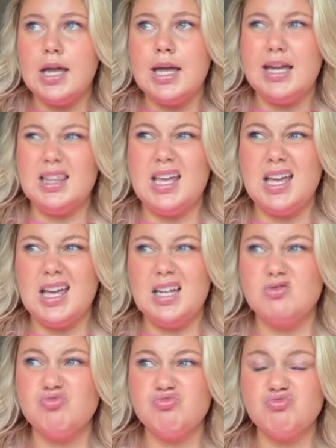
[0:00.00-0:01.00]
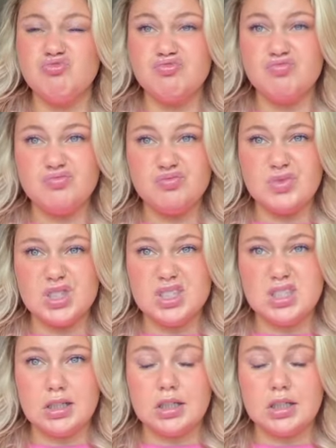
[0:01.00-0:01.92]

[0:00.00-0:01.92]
and then we're just gonna